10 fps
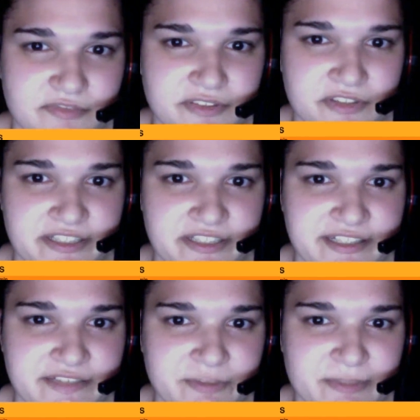look at
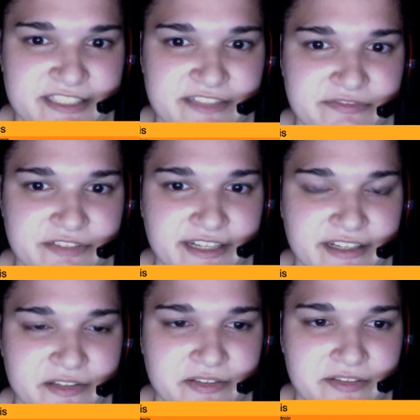it from a different
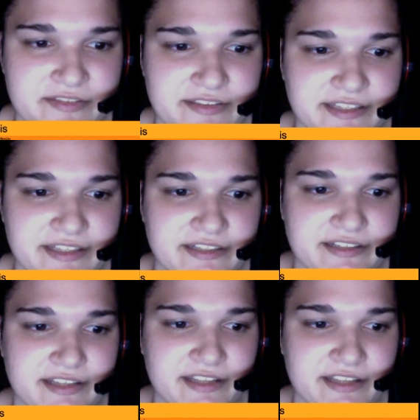angle, then if